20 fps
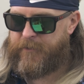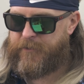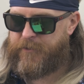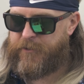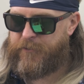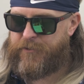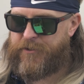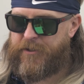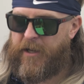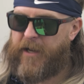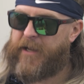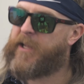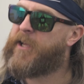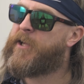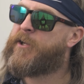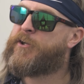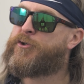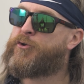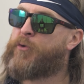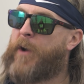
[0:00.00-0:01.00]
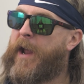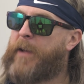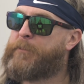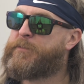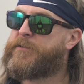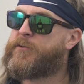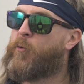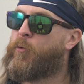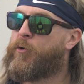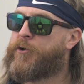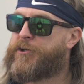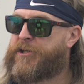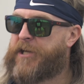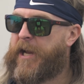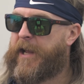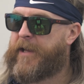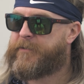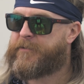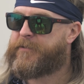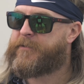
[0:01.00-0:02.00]
Touche. Traps or
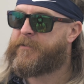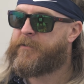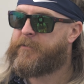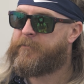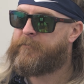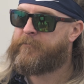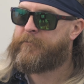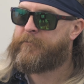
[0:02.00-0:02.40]
chest?